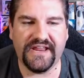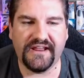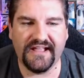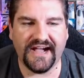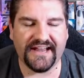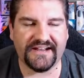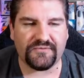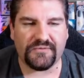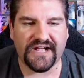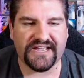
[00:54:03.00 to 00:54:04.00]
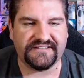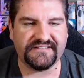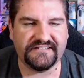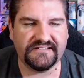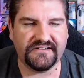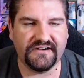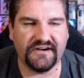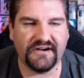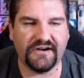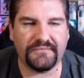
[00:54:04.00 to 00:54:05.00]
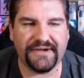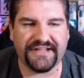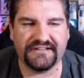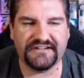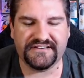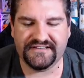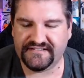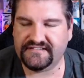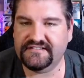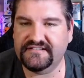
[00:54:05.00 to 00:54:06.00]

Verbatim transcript: got it right. Oh my goodness.